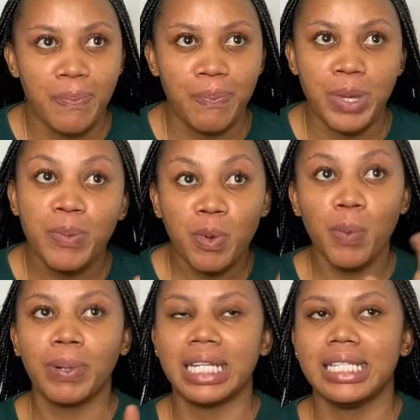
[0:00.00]
people
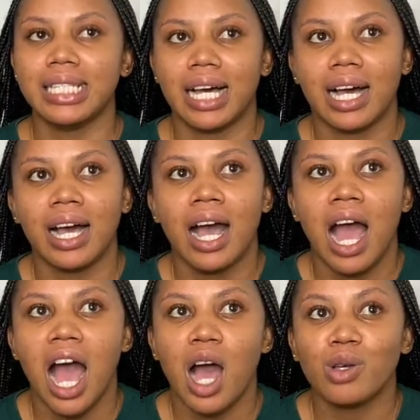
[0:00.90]
pleaser,
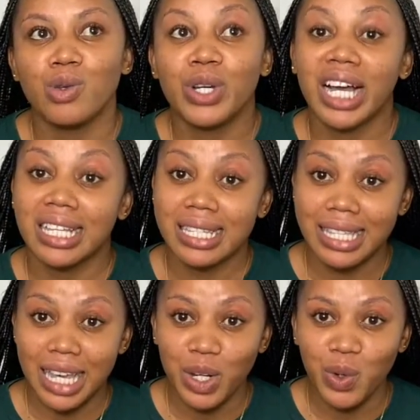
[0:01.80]
how you can
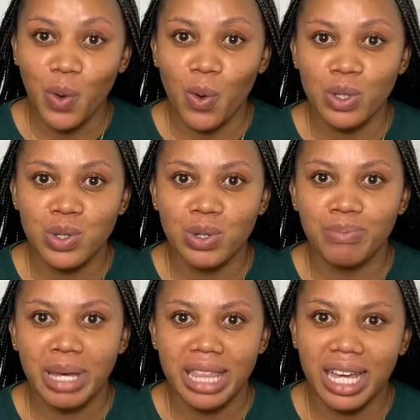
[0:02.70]
say no to
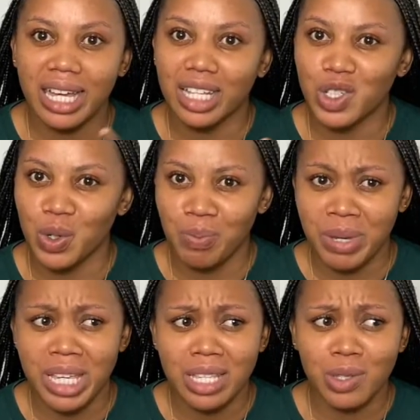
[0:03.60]
better get your
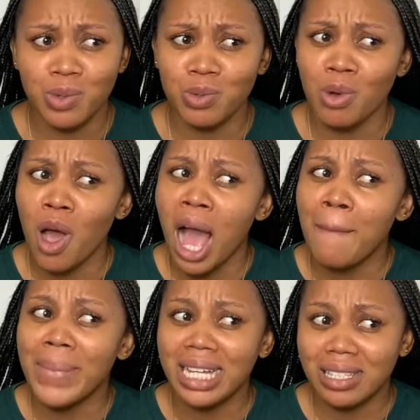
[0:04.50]
peace, to
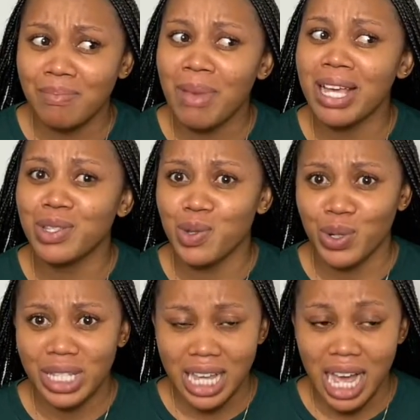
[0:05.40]
maximize your
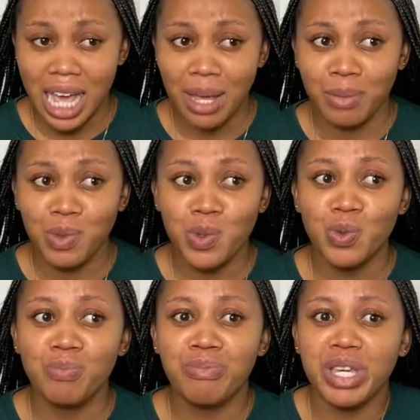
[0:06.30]
time, to
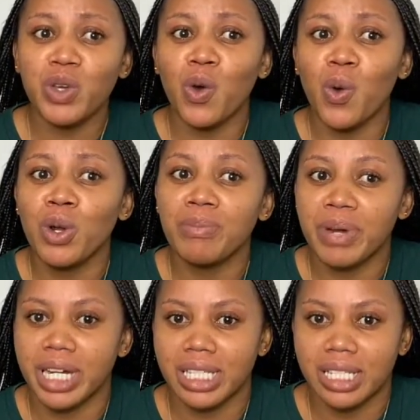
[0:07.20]
be your own
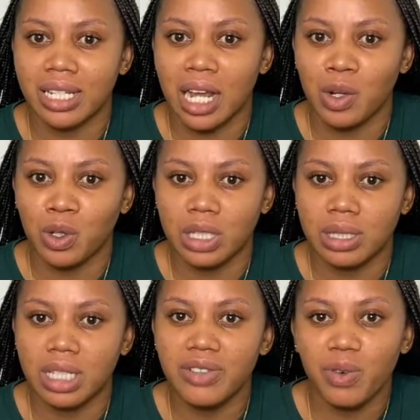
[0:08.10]
person and not
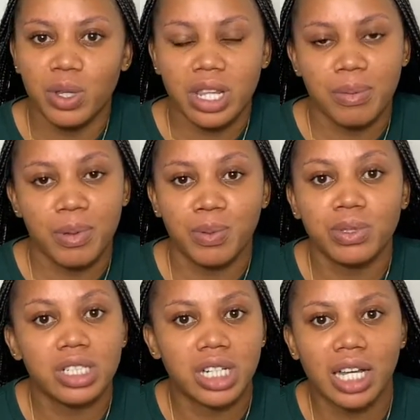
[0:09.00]
live under
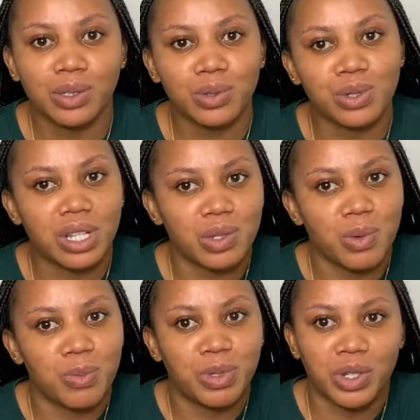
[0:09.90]
people's shadow. So that's what
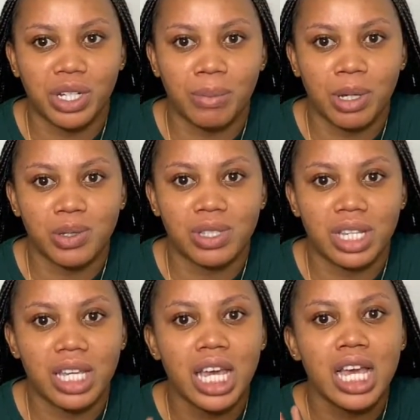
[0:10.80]
we'll be talking about
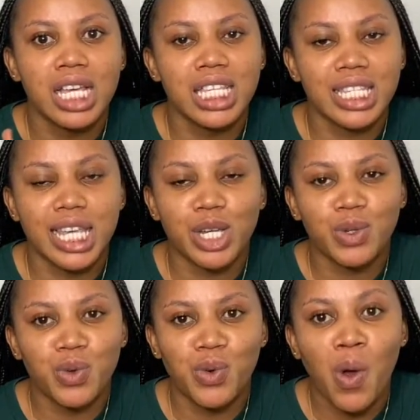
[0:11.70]
today,
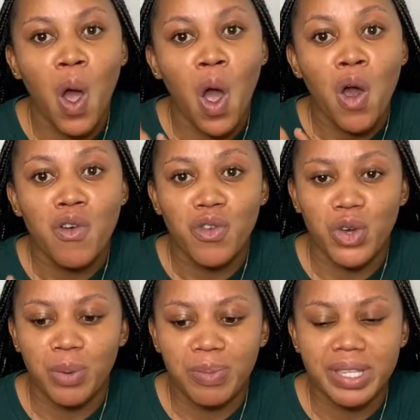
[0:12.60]
saying no for
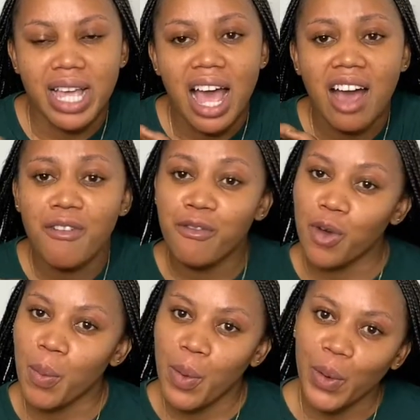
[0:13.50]
your peace. I have
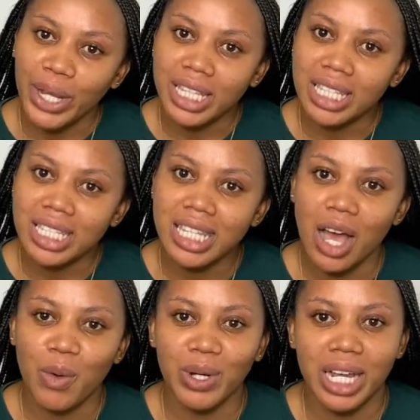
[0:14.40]
4 points that I
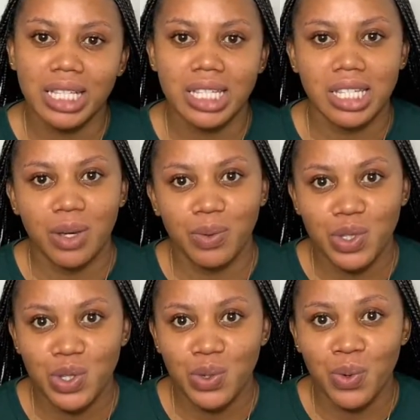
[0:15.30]
would like to share
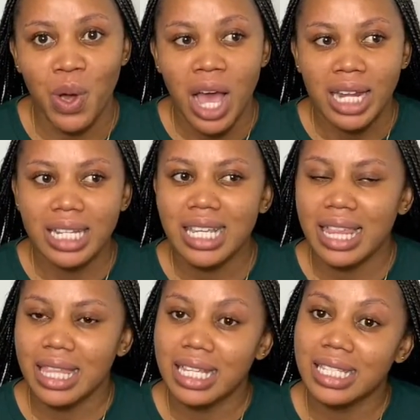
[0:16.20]
with you. These are
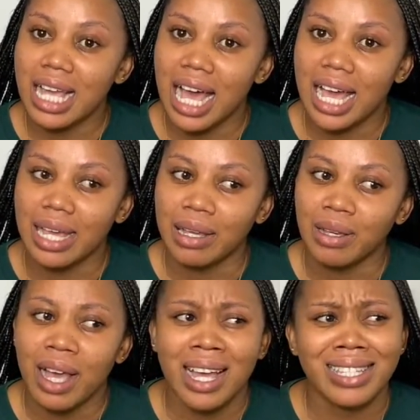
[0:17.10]
things I
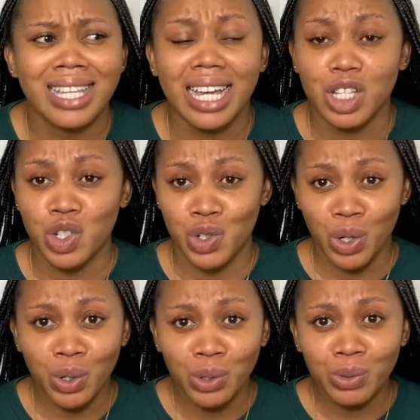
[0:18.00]
think I
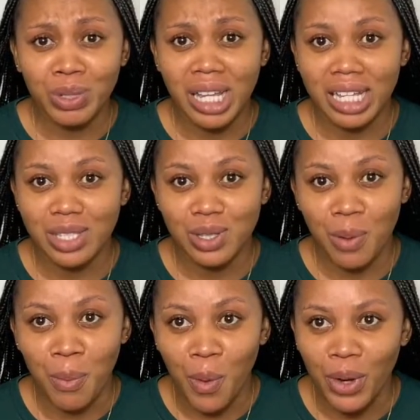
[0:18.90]
struggled with at some
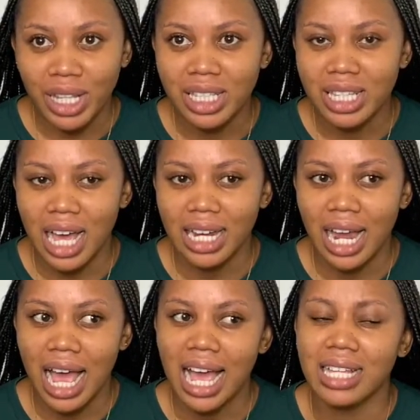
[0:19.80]
point, and
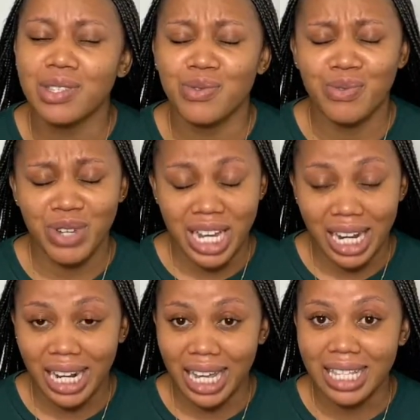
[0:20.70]
I had to
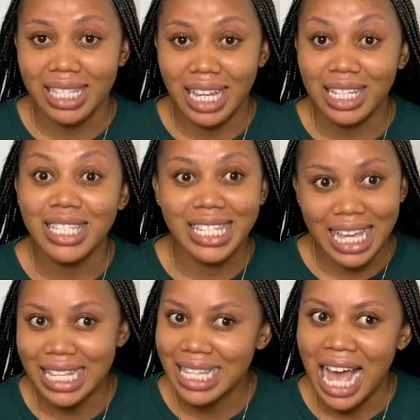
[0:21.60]
realize that
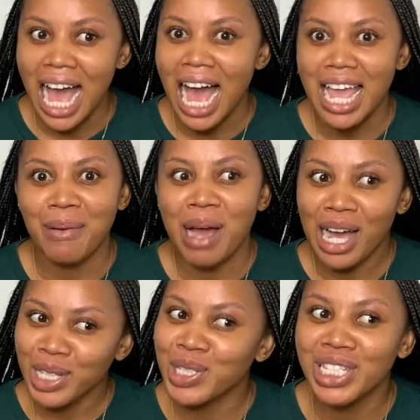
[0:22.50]
yes, I am
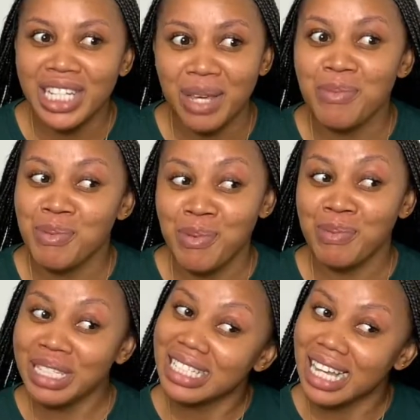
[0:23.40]
actually a people
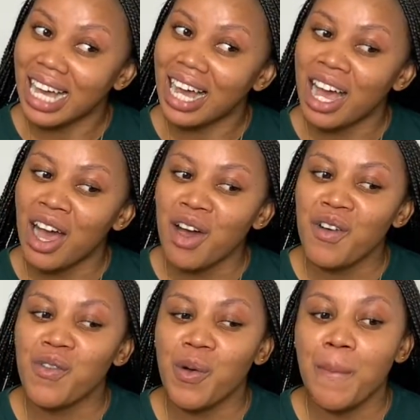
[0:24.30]
pleaser
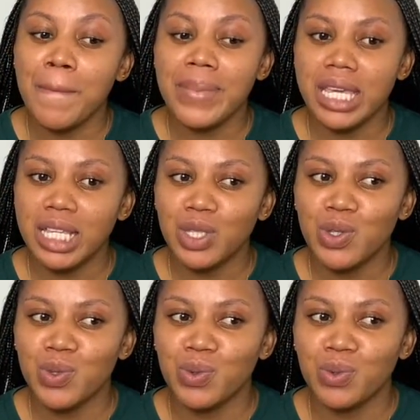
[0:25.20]
for me
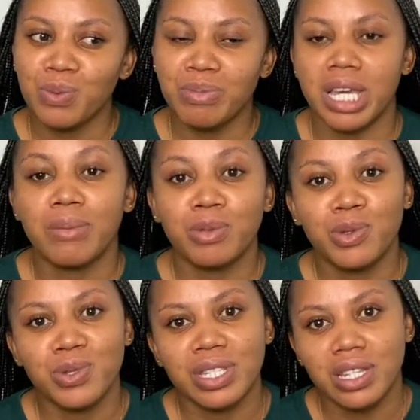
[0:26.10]
to be able
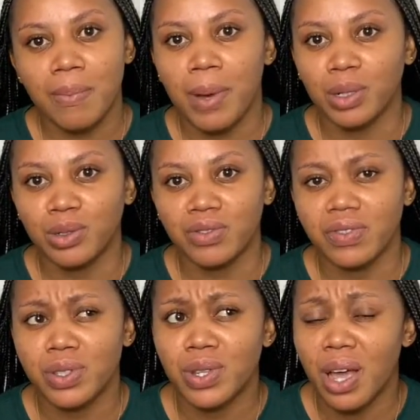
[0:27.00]
to step out of
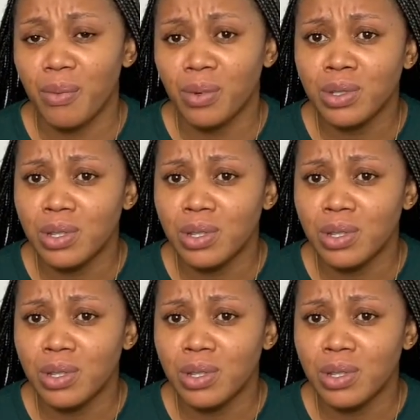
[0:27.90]
it. So I want to